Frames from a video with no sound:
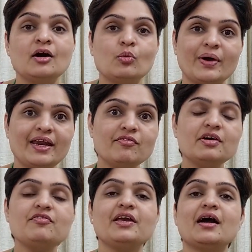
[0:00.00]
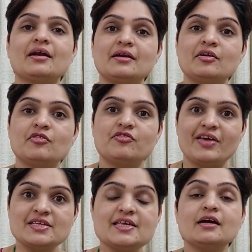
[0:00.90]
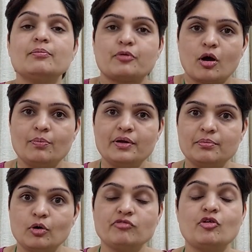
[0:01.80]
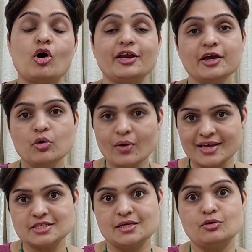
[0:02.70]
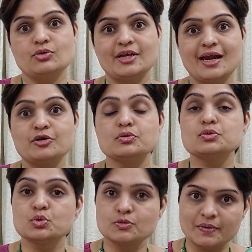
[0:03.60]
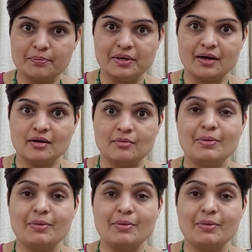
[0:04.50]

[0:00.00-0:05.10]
Whenever we are facing a problem of oligoasthenoteratozoospermia,